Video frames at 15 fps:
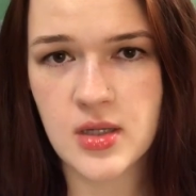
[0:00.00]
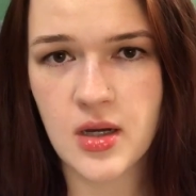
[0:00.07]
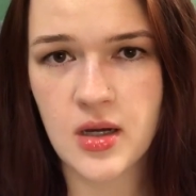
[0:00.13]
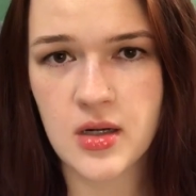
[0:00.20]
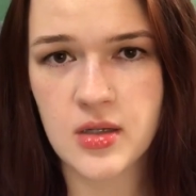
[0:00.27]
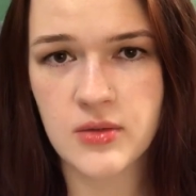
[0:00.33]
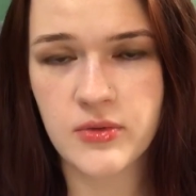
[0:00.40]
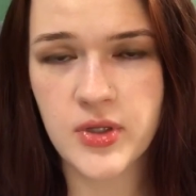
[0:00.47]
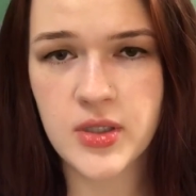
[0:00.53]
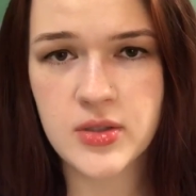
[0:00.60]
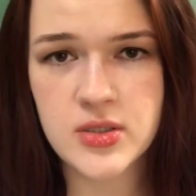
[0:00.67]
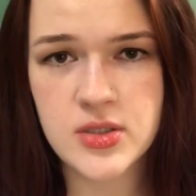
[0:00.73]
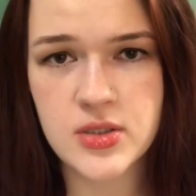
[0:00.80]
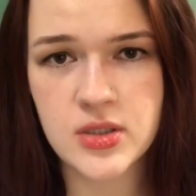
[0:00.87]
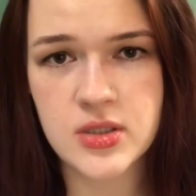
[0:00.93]
are very
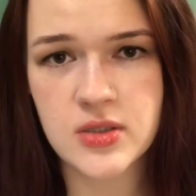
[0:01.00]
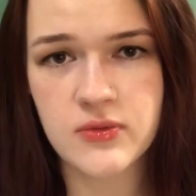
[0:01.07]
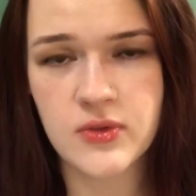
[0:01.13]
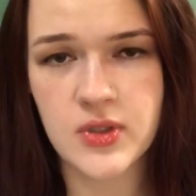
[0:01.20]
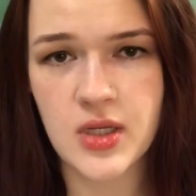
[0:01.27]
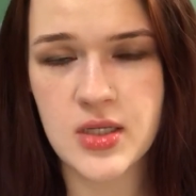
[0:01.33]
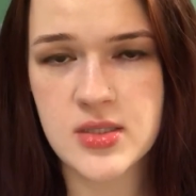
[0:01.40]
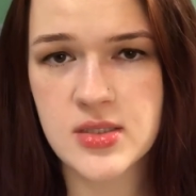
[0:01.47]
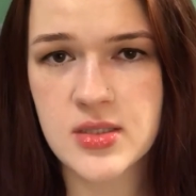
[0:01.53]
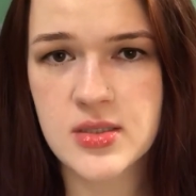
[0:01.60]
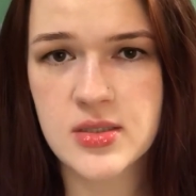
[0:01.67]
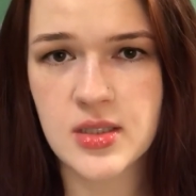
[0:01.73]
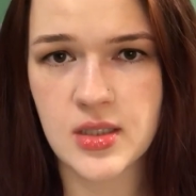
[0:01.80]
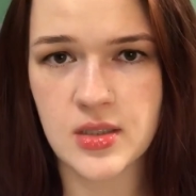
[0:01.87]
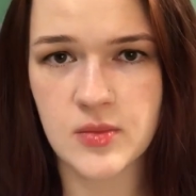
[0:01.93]
restrictive and
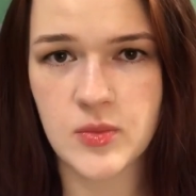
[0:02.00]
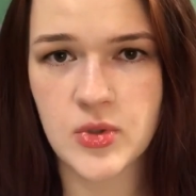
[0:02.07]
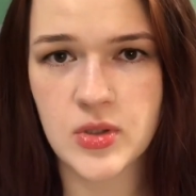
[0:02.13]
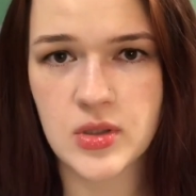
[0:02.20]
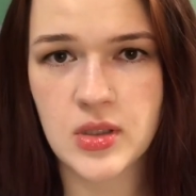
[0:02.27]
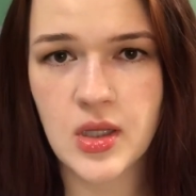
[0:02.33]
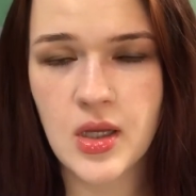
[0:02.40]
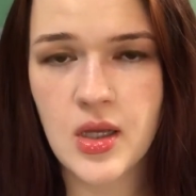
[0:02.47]
non-sustainable,